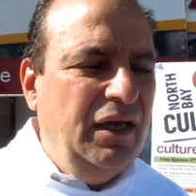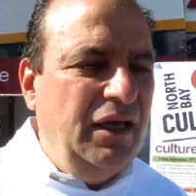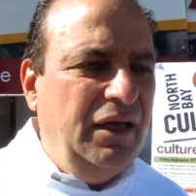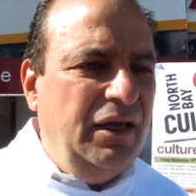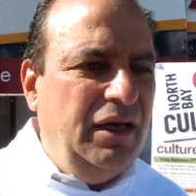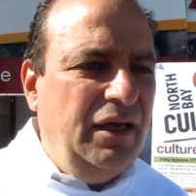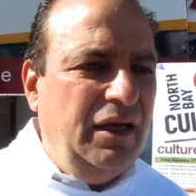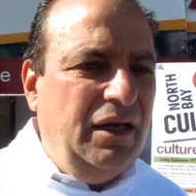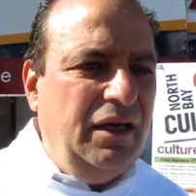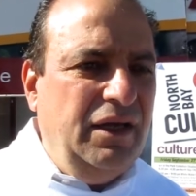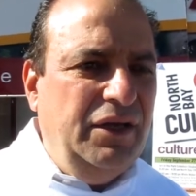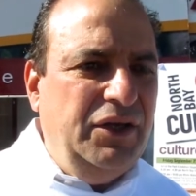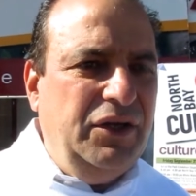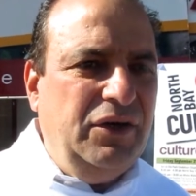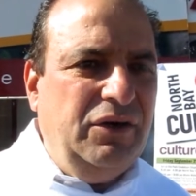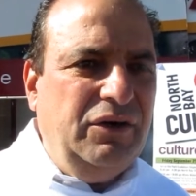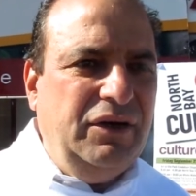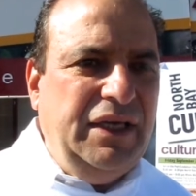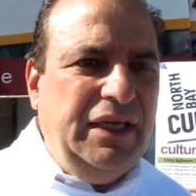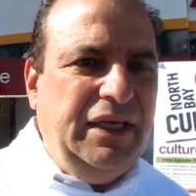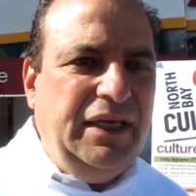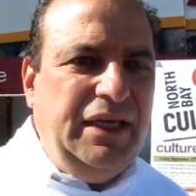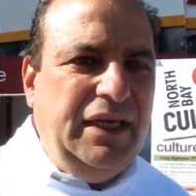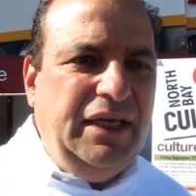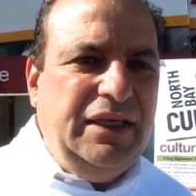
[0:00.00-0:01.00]

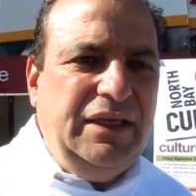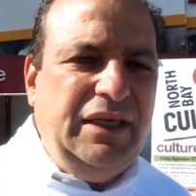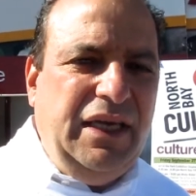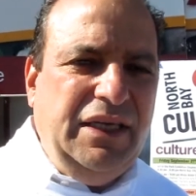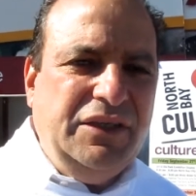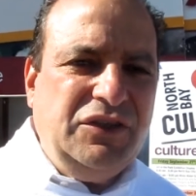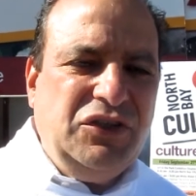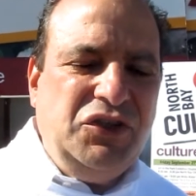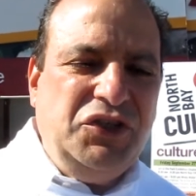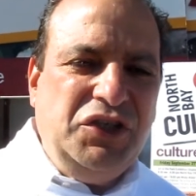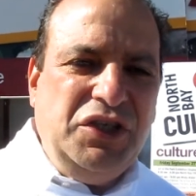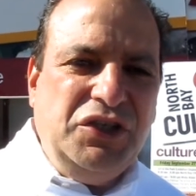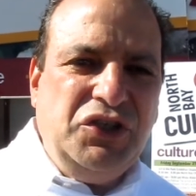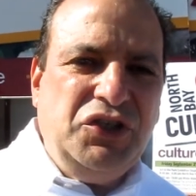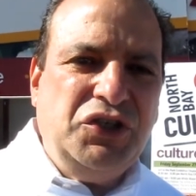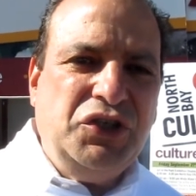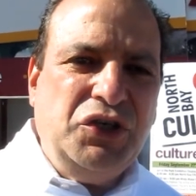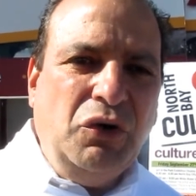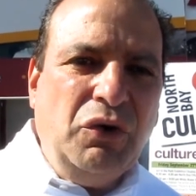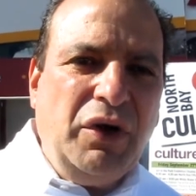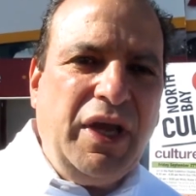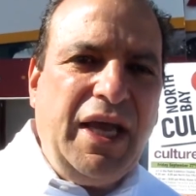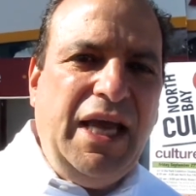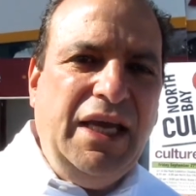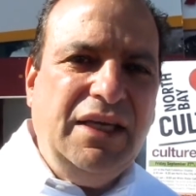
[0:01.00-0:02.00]
It's just
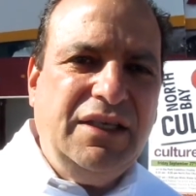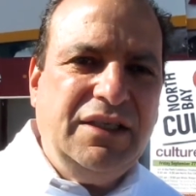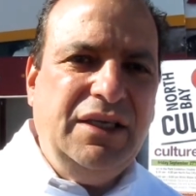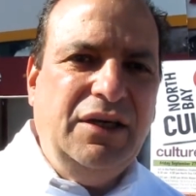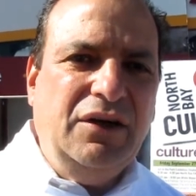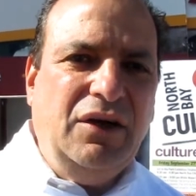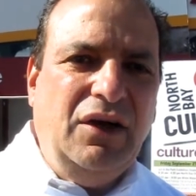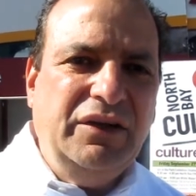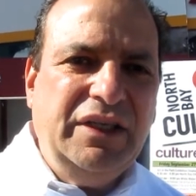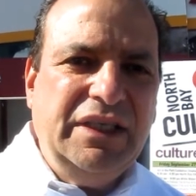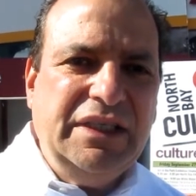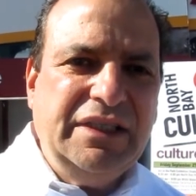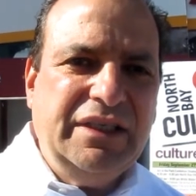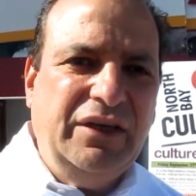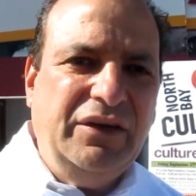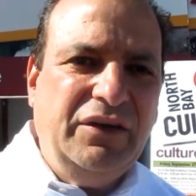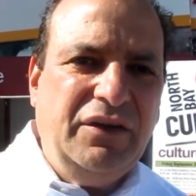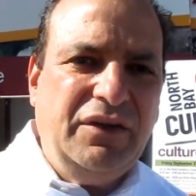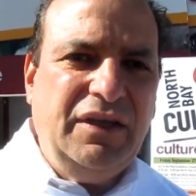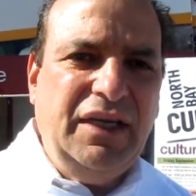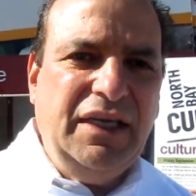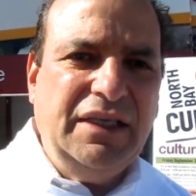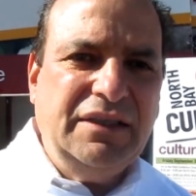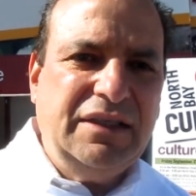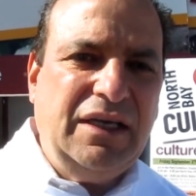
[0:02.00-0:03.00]
showcasing all these
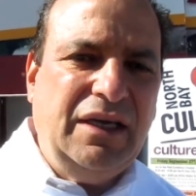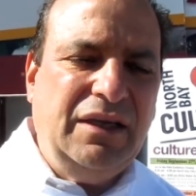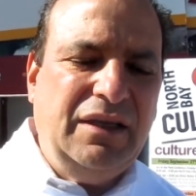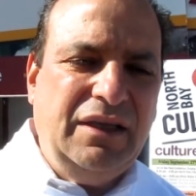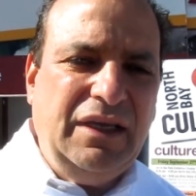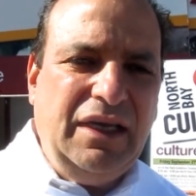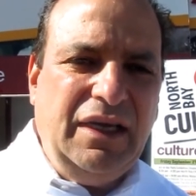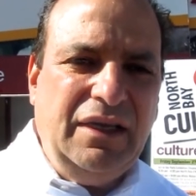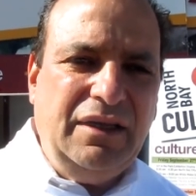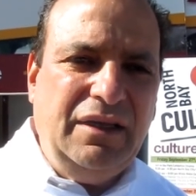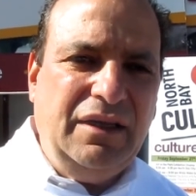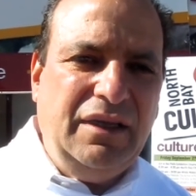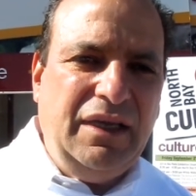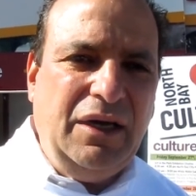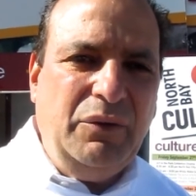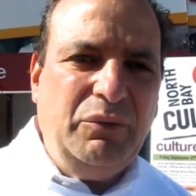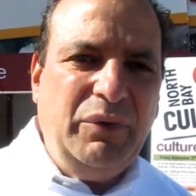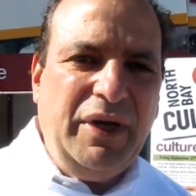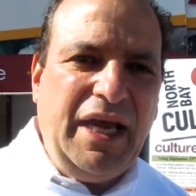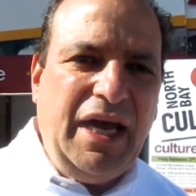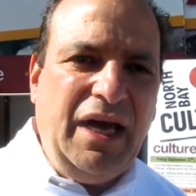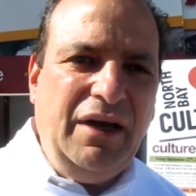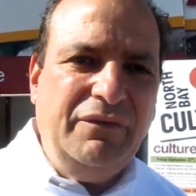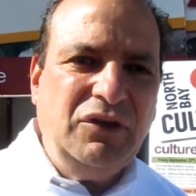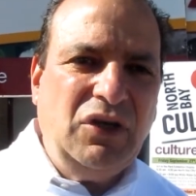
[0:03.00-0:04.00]
little things that
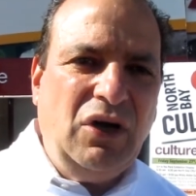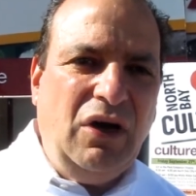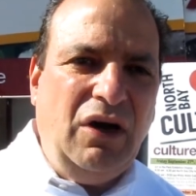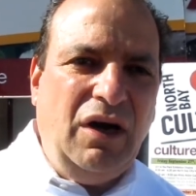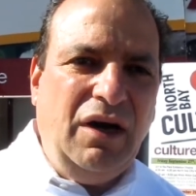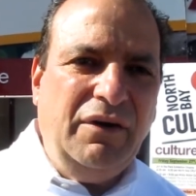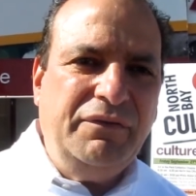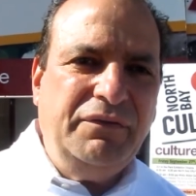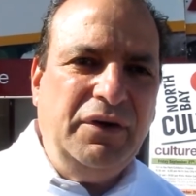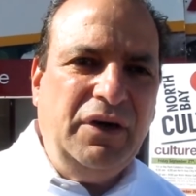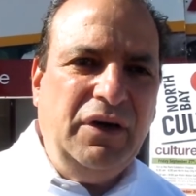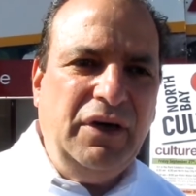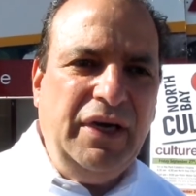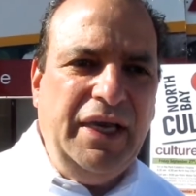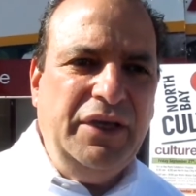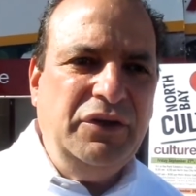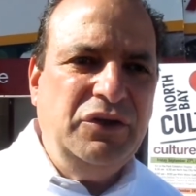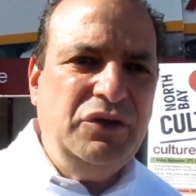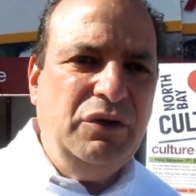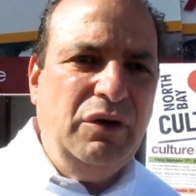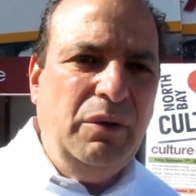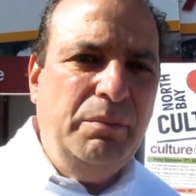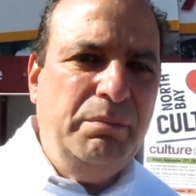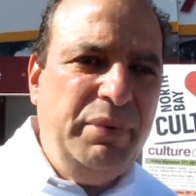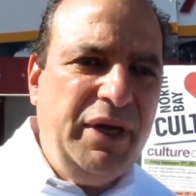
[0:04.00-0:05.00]
we have to offer
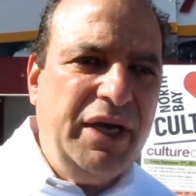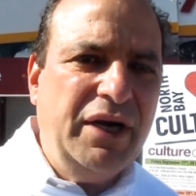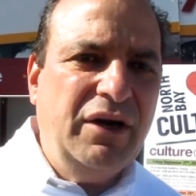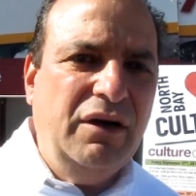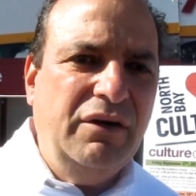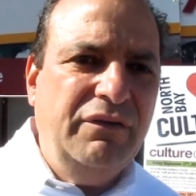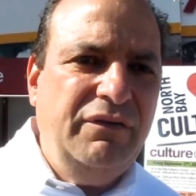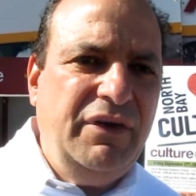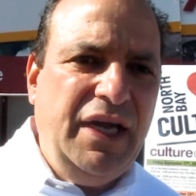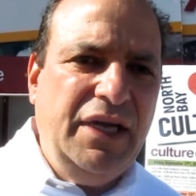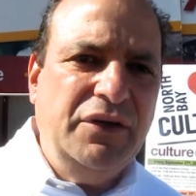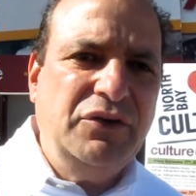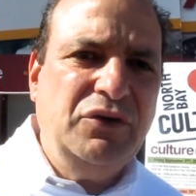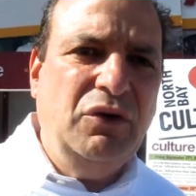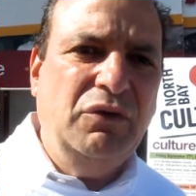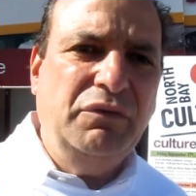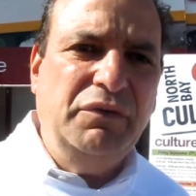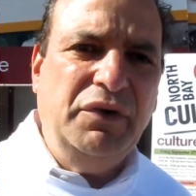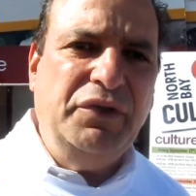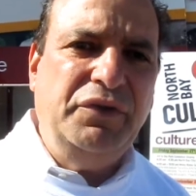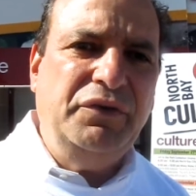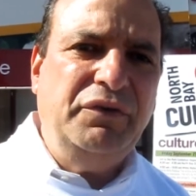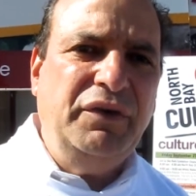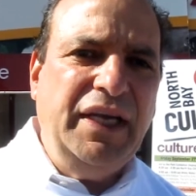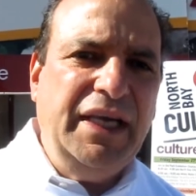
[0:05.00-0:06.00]
into a bigger event
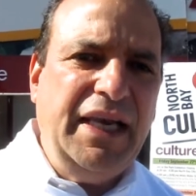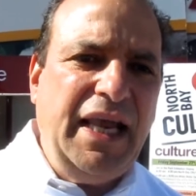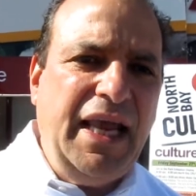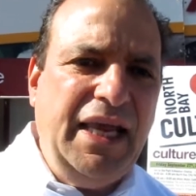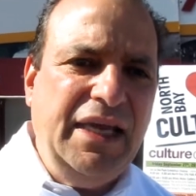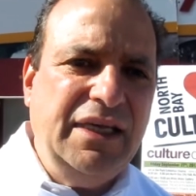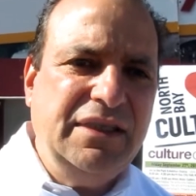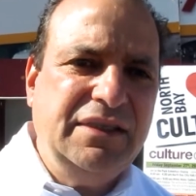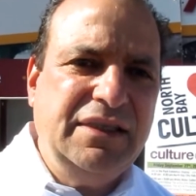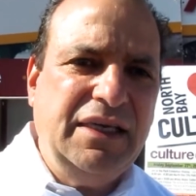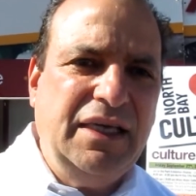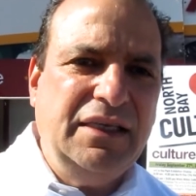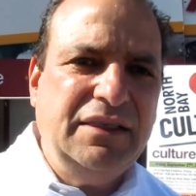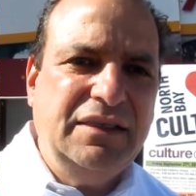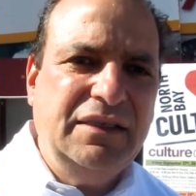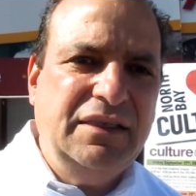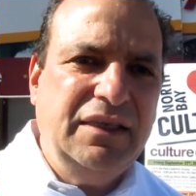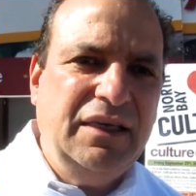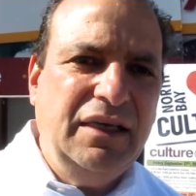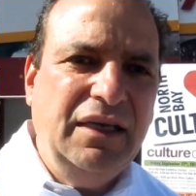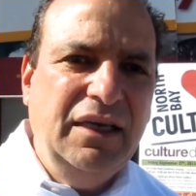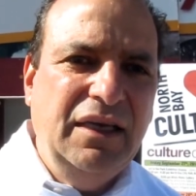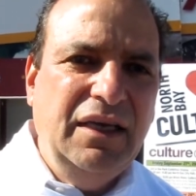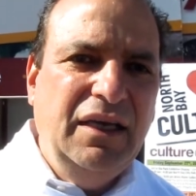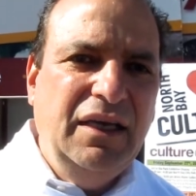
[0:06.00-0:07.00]
over 3 days the